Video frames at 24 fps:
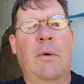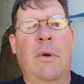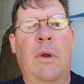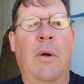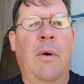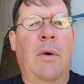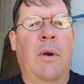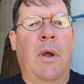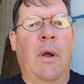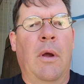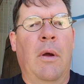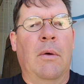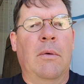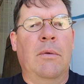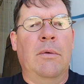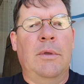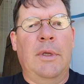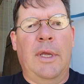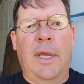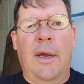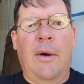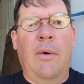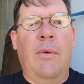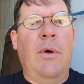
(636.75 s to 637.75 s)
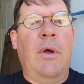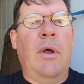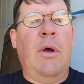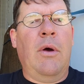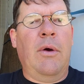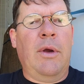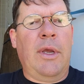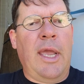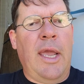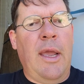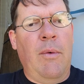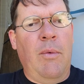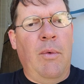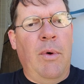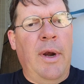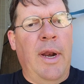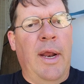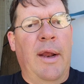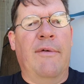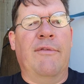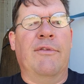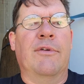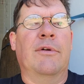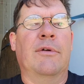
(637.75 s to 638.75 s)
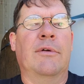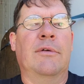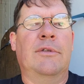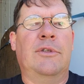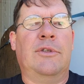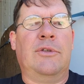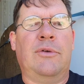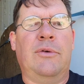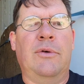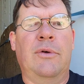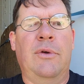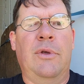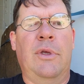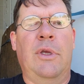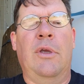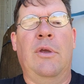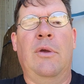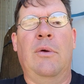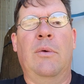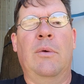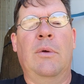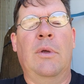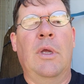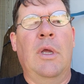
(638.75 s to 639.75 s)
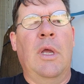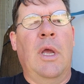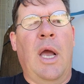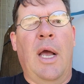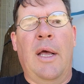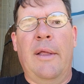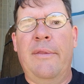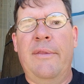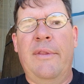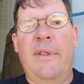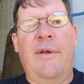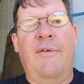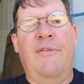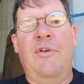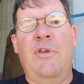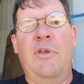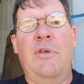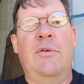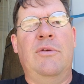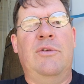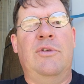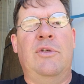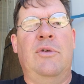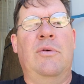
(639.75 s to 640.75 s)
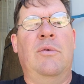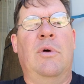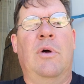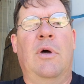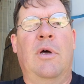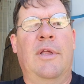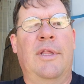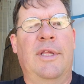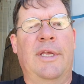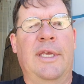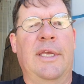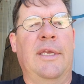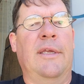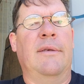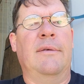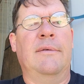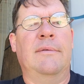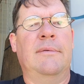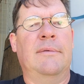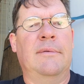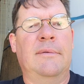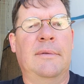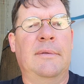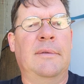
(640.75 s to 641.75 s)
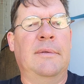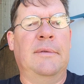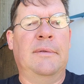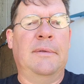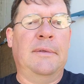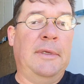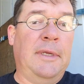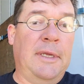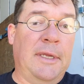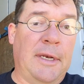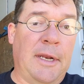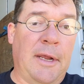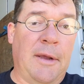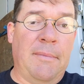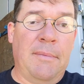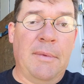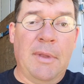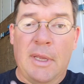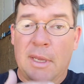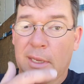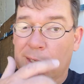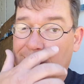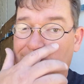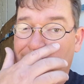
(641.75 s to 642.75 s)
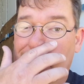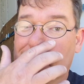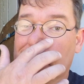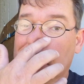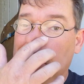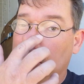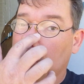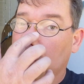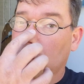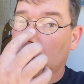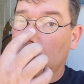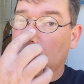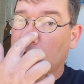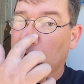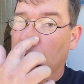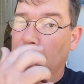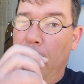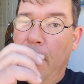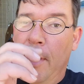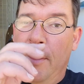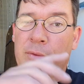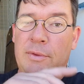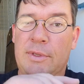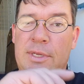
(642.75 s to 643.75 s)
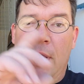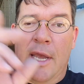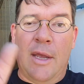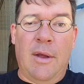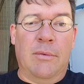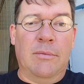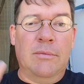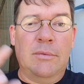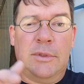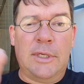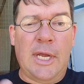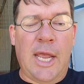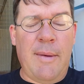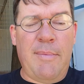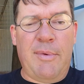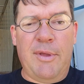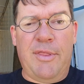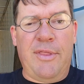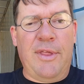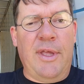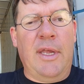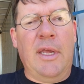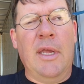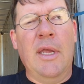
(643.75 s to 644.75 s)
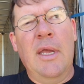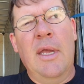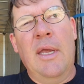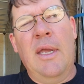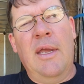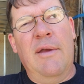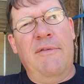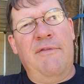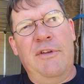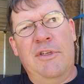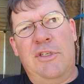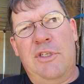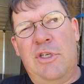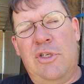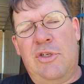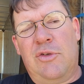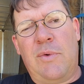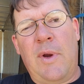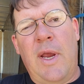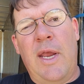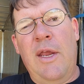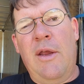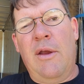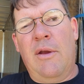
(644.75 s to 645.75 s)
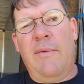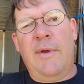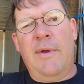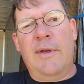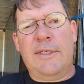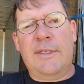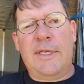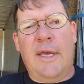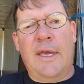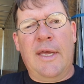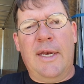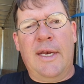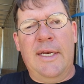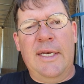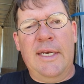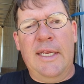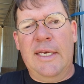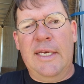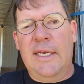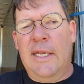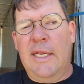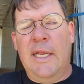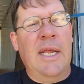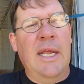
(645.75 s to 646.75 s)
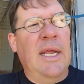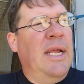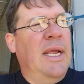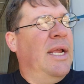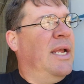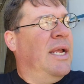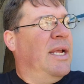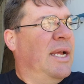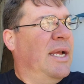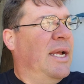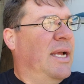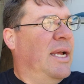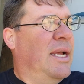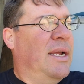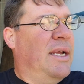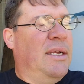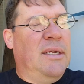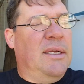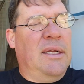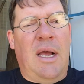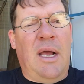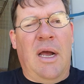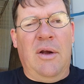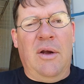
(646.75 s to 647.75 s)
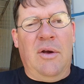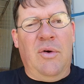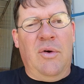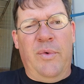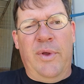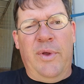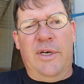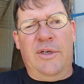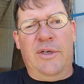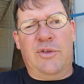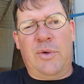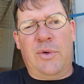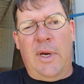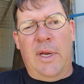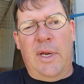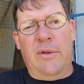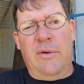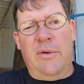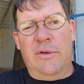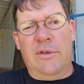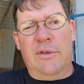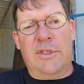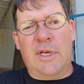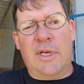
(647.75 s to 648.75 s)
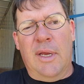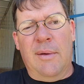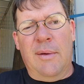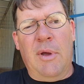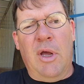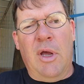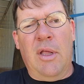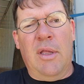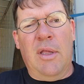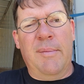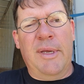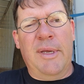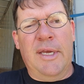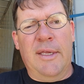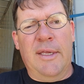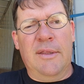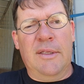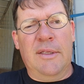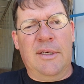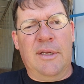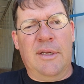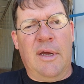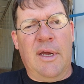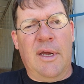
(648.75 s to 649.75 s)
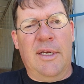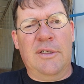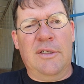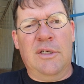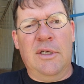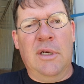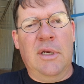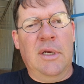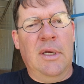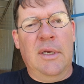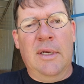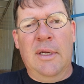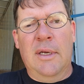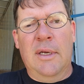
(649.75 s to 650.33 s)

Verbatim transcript: no, no. Yeah, well, okay, whatever. Screw you. I'll never use U-Haul again. You know, unless it's just around town type of thing. If it's just right here around town, I need it. Uh, I'll go around a trailer or something, haul it behind the Dodge.